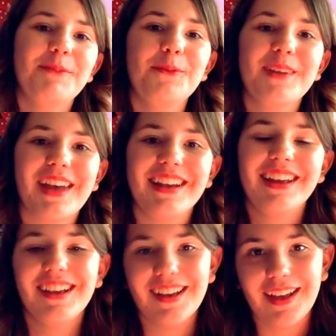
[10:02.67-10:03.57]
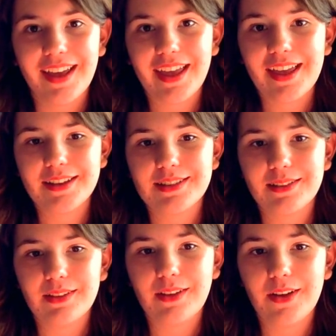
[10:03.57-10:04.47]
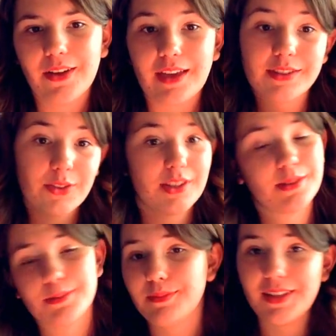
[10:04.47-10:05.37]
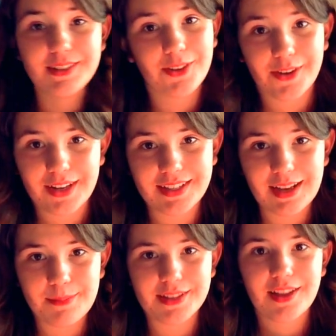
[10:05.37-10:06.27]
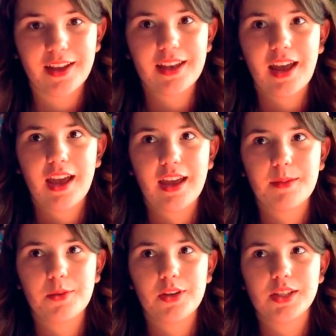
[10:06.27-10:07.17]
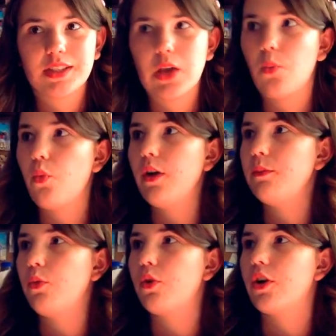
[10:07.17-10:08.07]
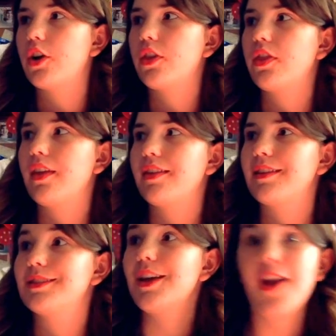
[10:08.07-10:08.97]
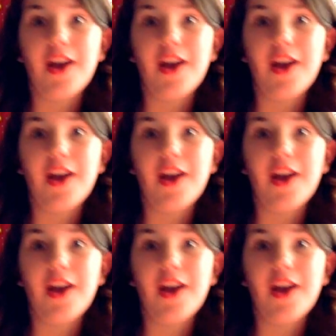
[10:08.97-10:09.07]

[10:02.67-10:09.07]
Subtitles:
Moving on. And okay, so this is already 10 minutes long, and I am going to say one more thing that's...